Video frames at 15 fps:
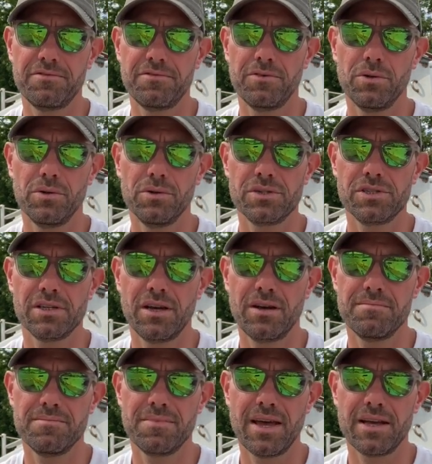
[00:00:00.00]
for
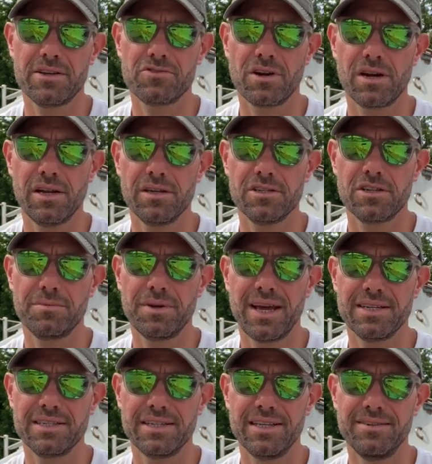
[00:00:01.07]
some extra glass to be
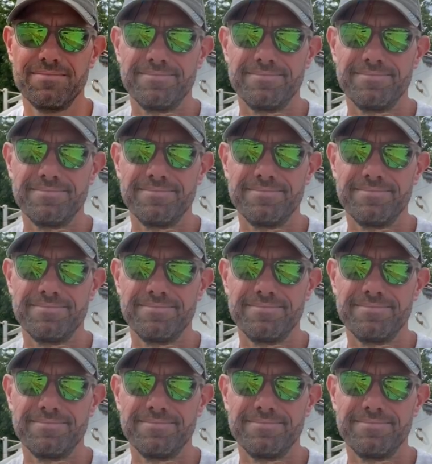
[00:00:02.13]
added in.